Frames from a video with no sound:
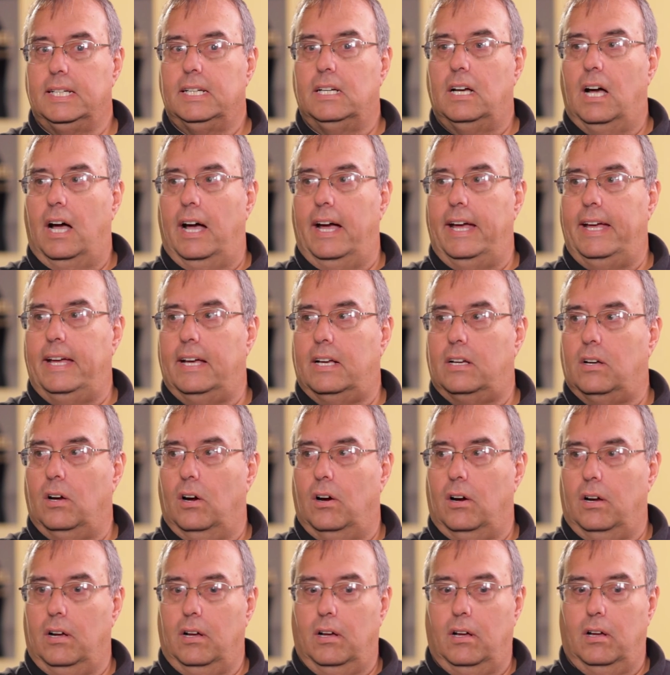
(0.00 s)
Hayek
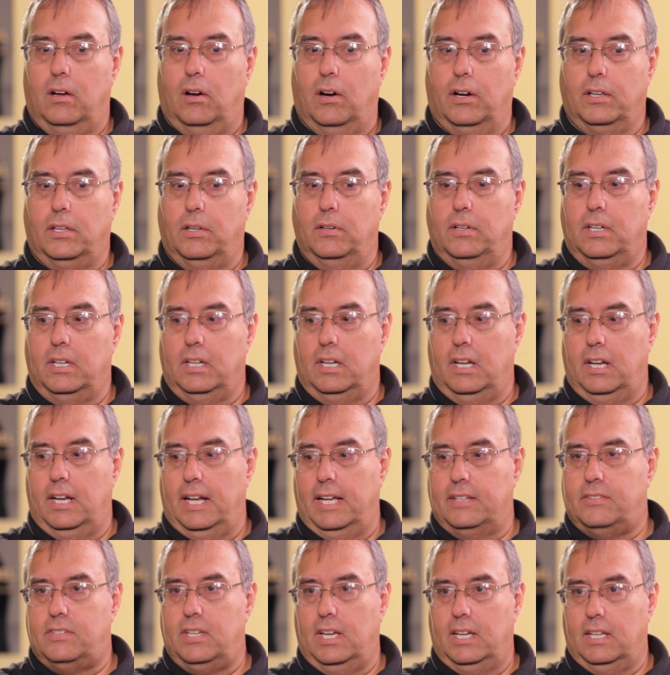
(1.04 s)
uh, uh argued in an
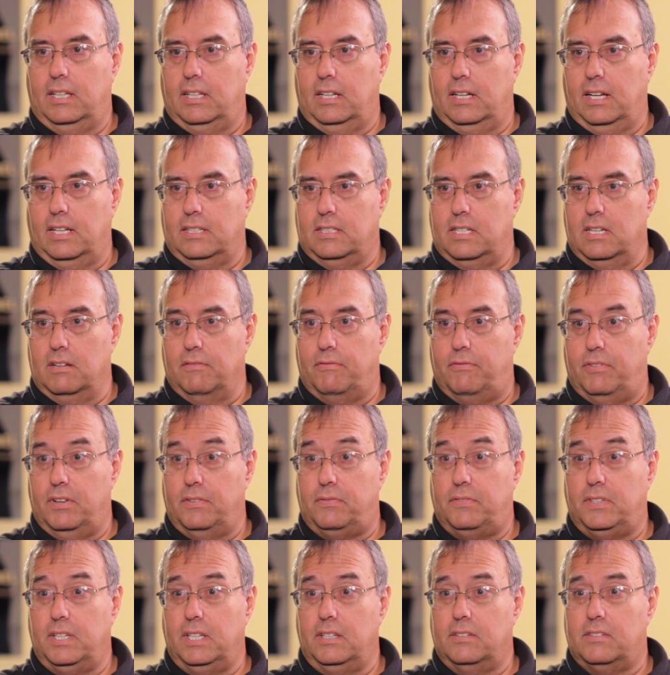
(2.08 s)
essay in the
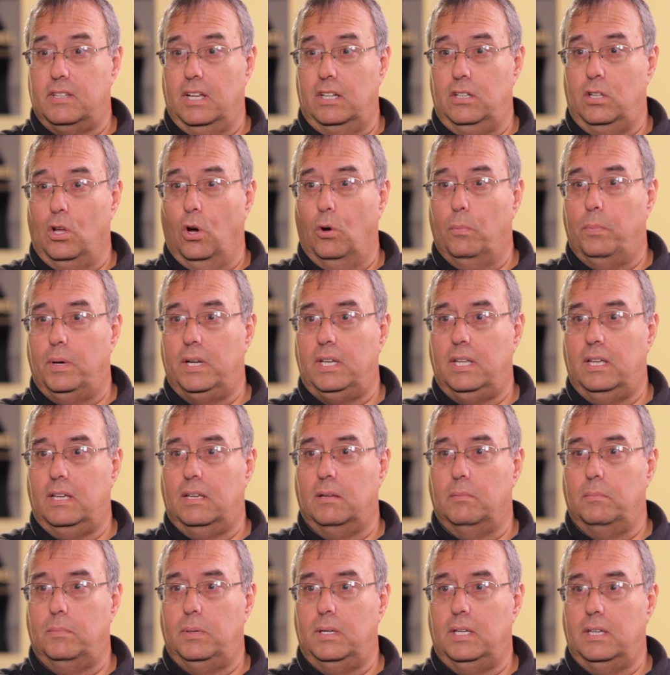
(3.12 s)
1950s that nobody
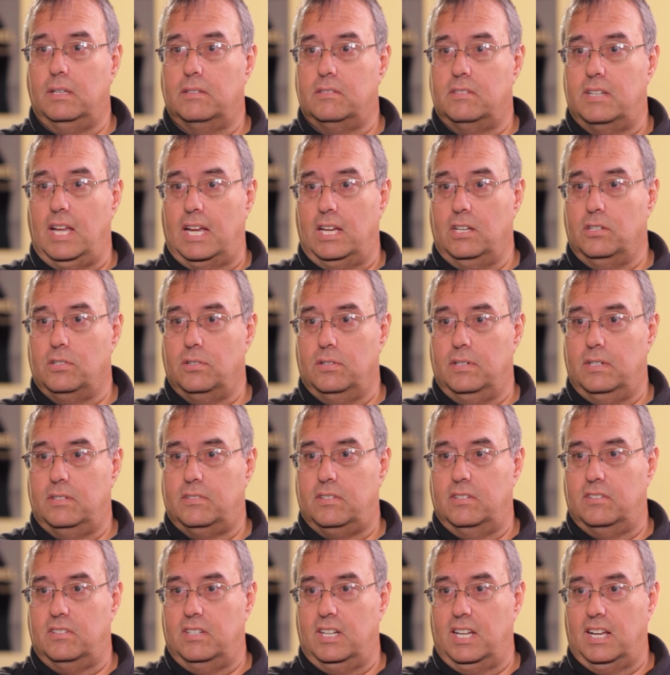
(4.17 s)
can be as dangerous
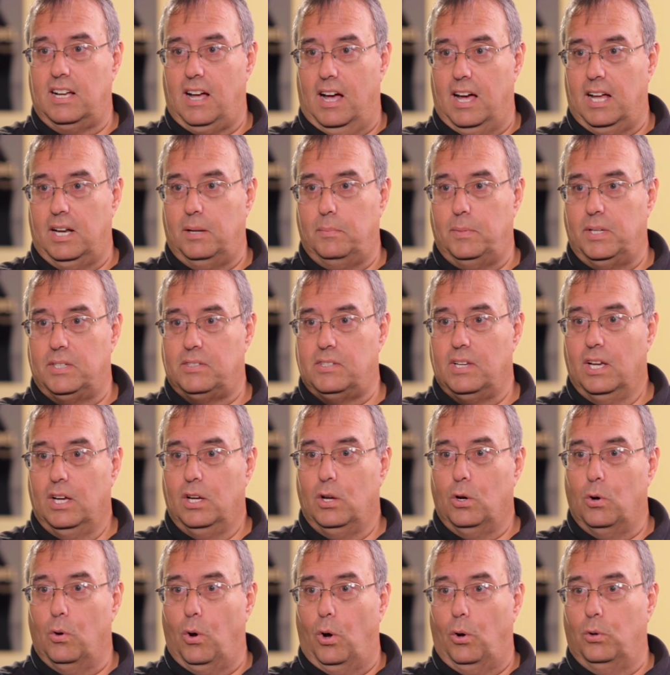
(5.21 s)
as an economist
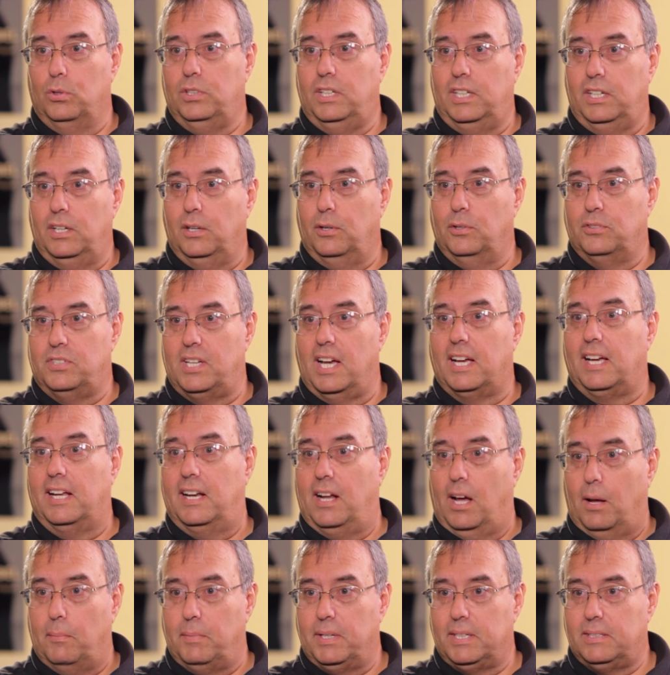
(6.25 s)
who only knows
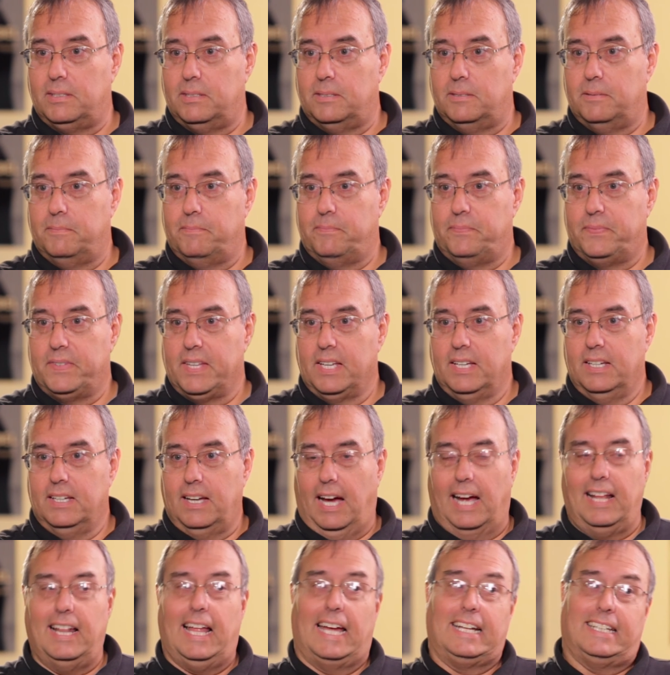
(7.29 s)
economics.
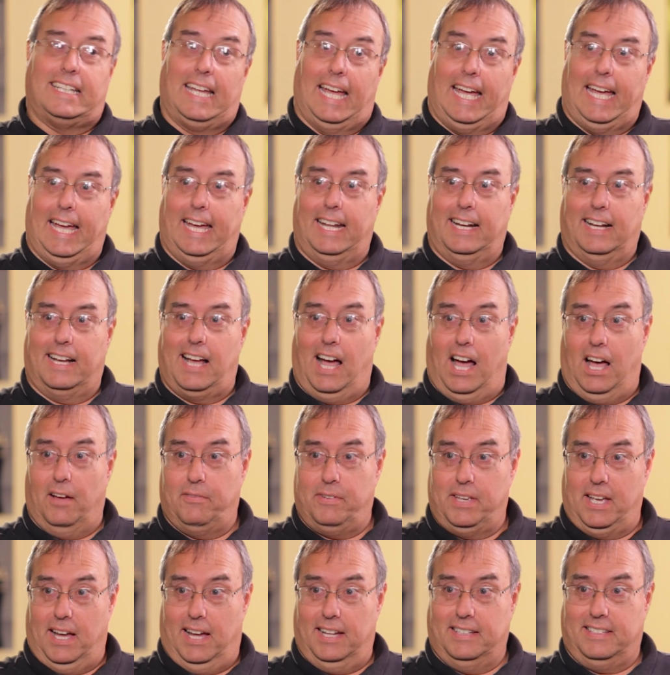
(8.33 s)
I like to add a
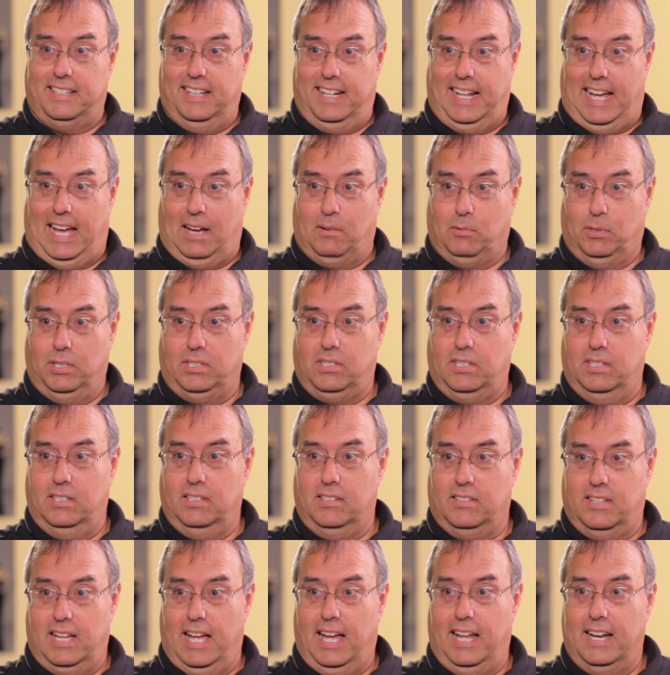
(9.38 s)
caveat to that, which
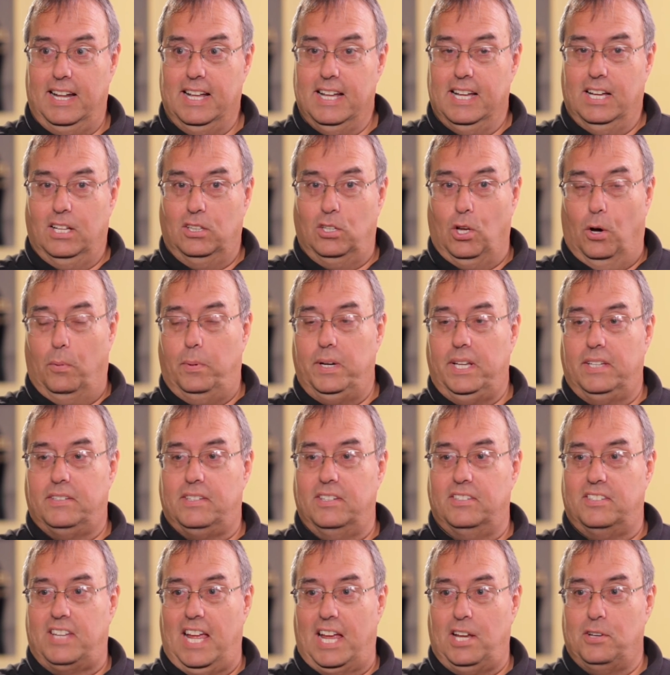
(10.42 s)
is that nobody's
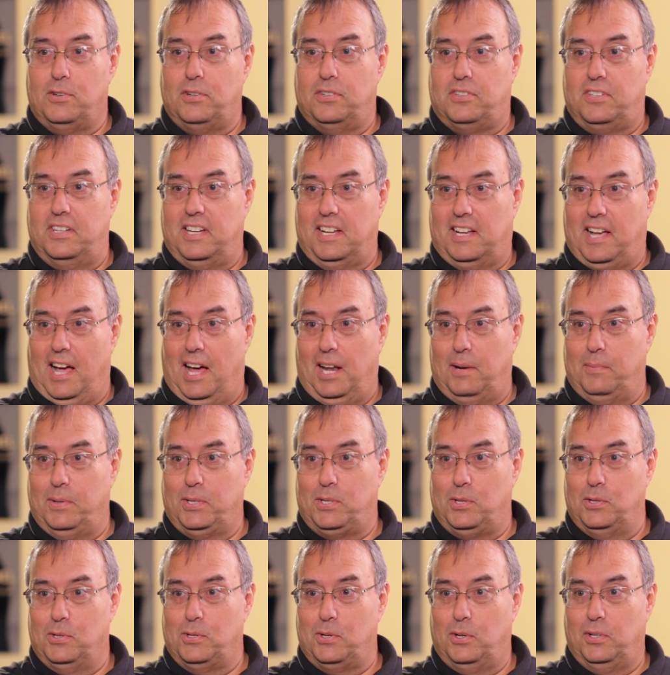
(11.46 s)
as dangerous an
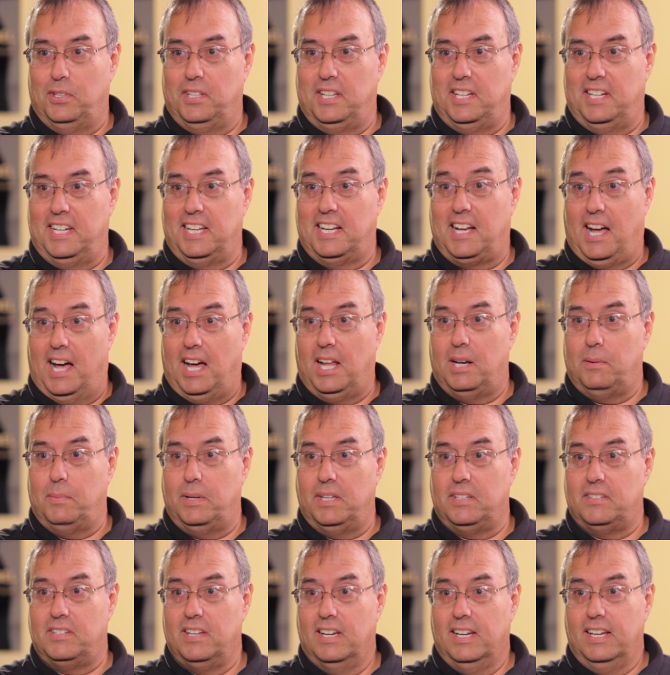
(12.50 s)
economist who's only an
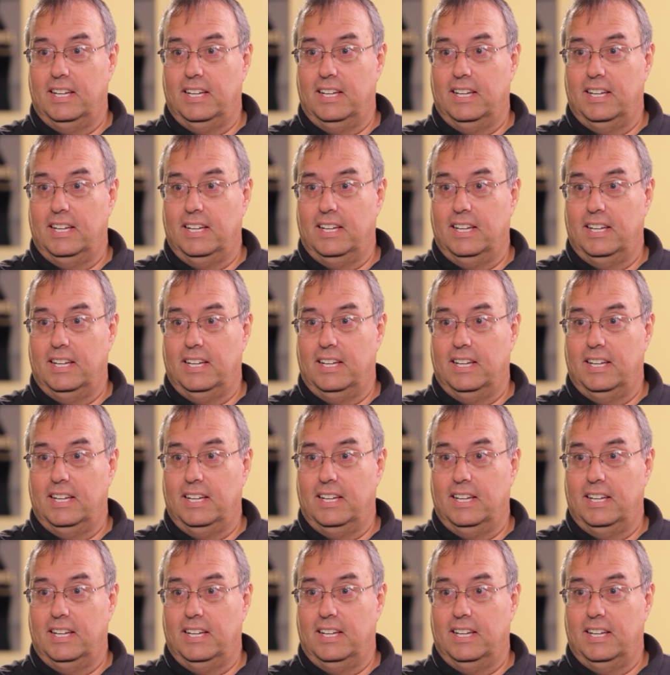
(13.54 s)
economist,